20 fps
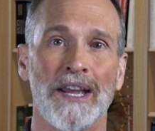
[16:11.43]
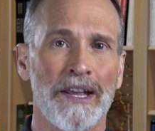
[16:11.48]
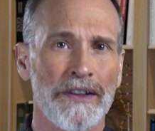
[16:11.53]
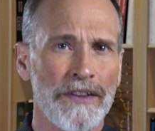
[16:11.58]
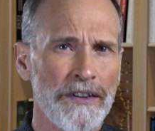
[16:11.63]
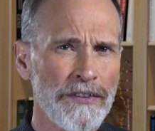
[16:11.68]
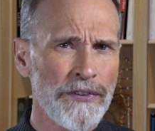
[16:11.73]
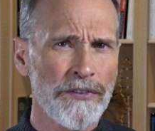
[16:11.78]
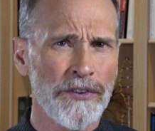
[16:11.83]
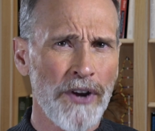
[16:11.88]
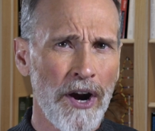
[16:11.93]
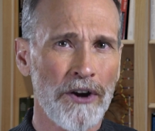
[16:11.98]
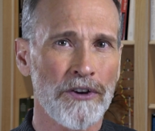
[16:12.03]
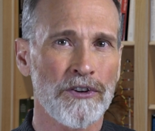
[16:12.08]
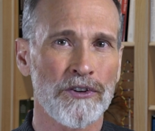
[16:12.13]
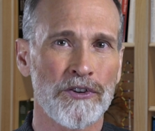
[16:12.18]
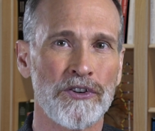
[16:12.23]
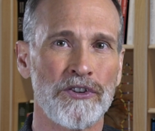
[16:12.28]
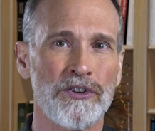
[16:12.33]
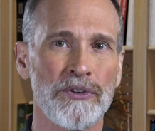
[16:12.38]
This is
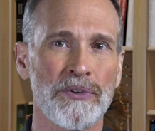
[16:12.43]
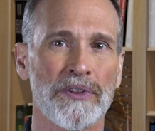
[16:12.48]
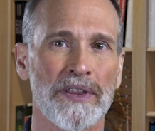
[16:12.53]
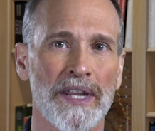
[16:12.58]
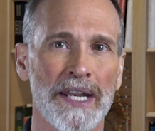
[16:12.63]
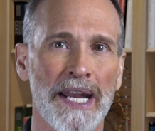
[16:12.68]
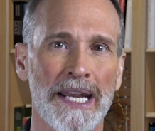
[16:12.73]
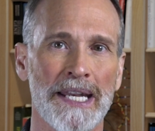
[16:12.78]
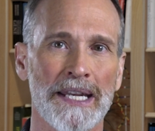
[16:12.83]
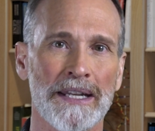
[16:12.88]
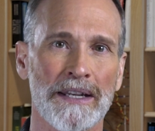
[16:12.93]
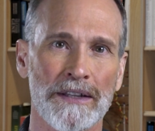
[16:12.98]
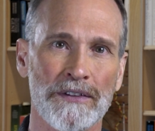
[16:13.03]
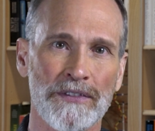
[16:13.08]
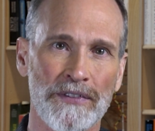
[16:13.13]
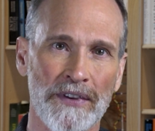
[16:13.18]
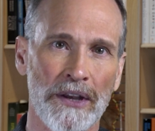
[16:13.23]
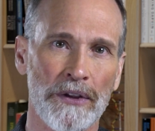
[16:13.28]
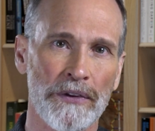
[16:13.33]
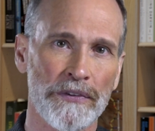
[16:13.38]
harder to do than editing
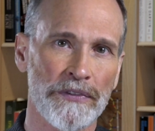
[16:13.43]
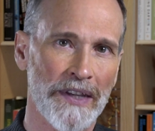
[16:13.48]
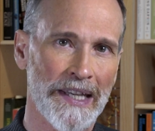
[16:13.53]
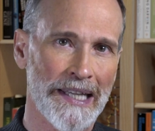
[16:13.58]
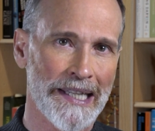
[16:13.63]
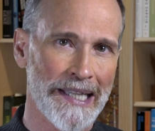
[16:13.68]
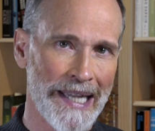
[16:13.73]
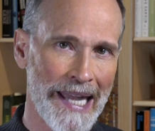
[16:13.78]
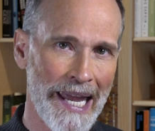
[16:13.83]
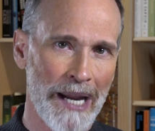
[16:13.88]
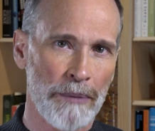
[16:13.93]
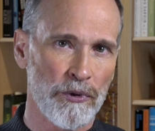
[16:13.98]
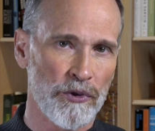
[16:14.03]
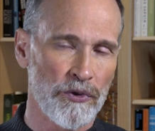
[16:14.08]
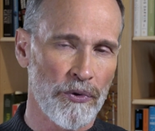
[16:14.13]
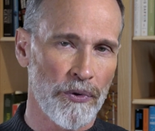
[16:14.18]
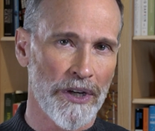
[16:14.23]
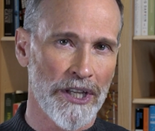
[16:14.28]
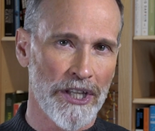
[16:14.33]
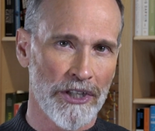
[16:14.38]
cells in
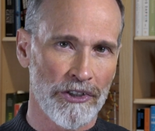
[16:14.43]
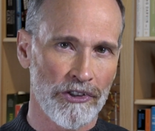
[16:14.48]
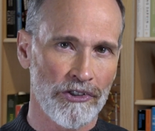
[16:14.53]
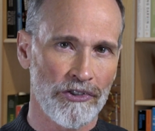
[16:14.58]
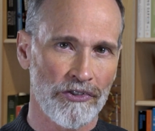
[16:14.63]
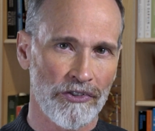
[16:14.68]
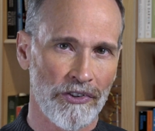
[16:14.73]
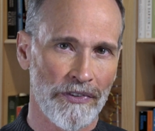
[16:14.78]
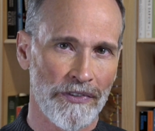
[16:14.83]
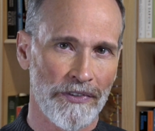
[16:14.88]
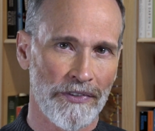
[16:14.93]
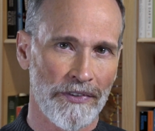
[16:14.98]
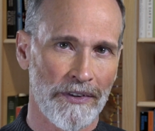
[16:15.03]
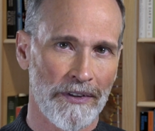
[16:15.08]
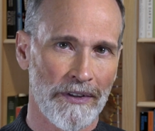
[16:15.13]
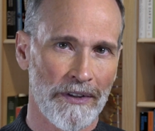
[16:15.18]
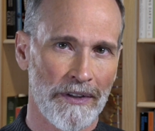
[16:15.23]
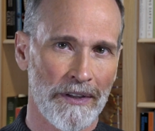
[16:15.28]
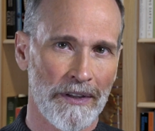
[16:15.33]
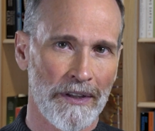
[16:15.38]
laboratory conditions.
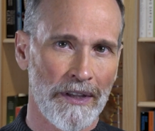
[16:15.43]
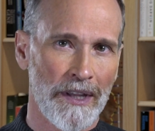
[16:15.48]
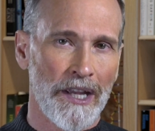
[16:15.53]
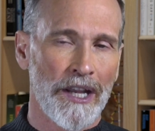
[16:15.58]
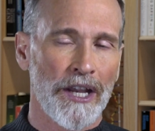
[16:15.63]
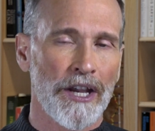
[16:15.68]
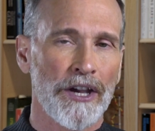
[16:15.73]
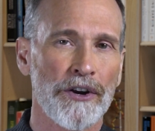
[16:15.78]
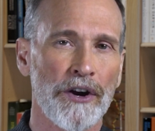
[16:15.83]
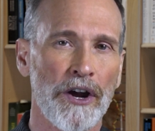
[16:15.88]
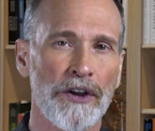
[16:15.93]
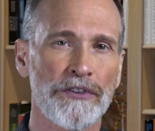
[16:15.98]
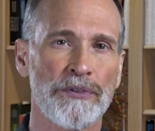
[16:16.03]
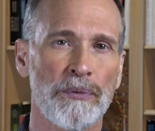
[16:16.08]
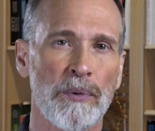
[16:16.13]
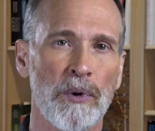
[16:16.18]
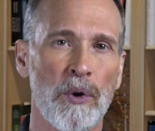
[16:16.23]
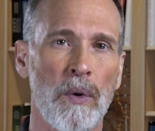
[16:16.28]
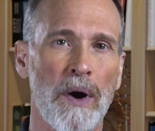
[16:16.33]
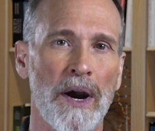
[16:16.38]
It also
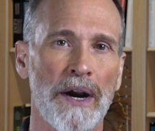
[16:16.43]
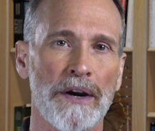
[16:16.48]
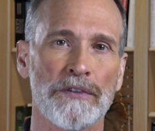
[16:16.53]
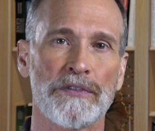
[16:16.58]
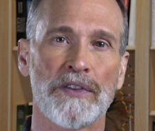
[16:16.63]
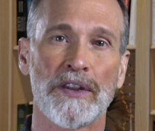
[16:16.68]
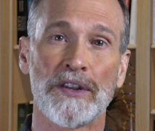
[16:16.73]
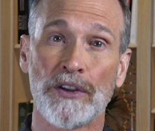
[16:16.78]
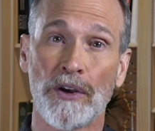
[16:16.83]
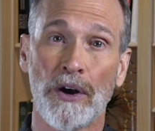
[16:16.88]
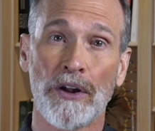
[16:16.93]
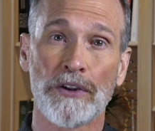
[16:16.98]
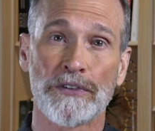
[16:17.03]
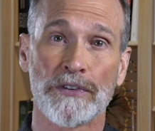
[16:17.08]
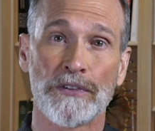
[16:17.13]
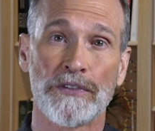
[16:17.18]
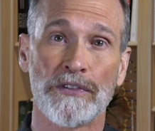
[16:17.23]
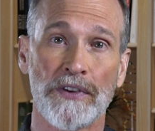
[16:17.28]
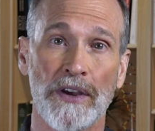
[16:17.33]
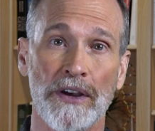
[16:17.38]
requires that the
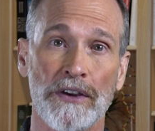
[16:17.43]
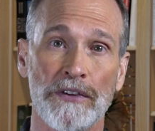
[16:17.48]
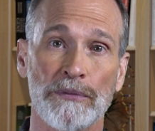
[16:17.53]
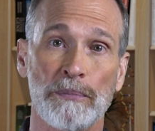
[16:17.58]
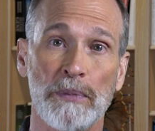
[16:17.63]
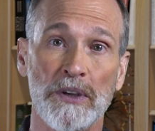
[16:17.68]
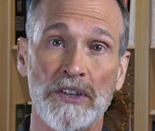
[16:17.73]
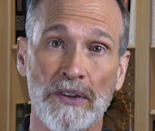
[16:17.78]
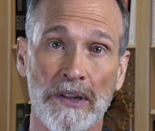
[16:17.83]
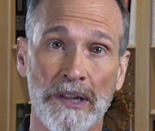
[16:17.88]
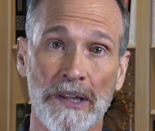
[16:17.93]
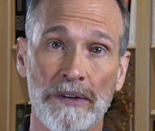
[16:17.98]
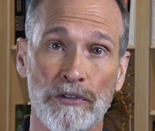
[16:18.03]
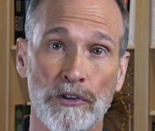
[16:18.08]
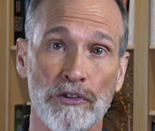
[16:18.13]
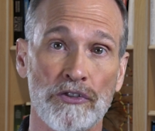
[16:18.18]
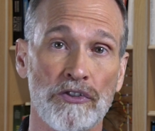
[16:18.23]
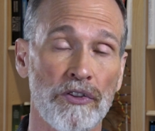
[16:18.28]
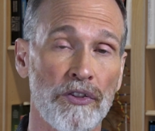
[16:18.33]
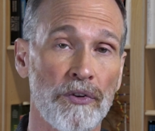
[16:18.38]
altered cells be
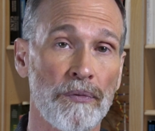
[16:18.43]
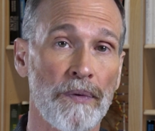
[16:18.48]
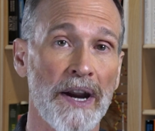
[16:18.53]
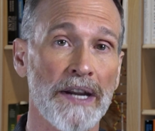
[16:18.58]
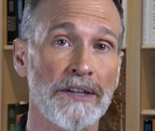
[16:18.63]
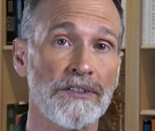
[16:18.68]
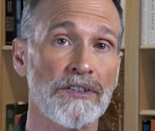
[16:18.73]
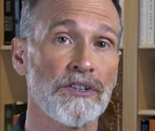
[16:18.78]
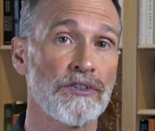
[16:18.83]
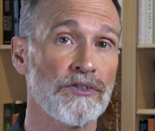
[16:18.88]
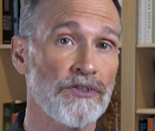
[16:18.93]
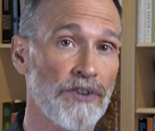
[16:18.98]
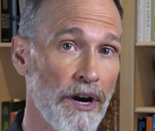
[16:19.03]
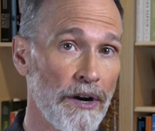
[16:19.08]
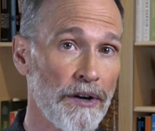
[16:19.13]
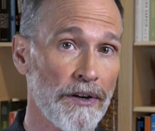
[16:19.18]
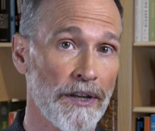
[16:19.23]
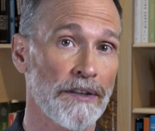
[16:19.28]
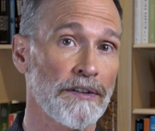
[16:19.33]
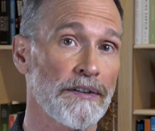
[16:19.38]
delivered to the right
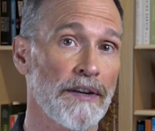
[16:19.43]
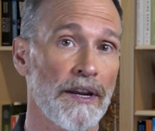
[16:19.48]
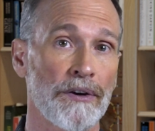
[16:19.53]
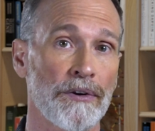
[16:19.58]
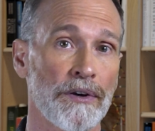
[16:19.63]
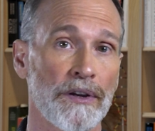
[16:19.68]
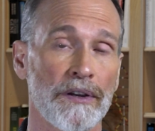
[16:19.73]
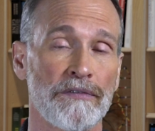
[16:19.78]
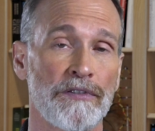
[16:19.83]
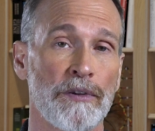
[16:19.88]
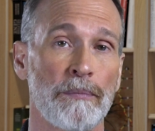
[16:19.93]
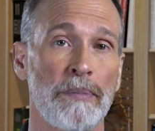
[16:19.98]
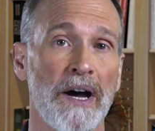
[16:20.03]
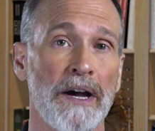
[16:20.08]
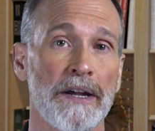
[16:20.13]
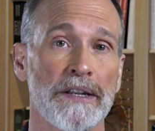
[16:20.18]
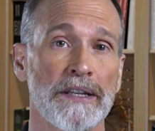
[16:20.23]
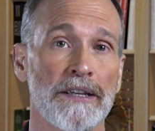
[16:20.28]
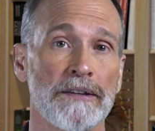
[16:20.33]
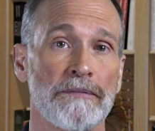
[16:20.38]
target area of the
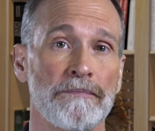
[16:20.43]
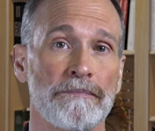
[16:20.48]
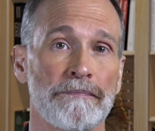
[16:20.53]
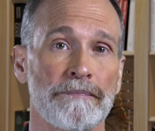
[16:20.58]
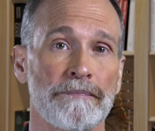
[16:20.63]
body.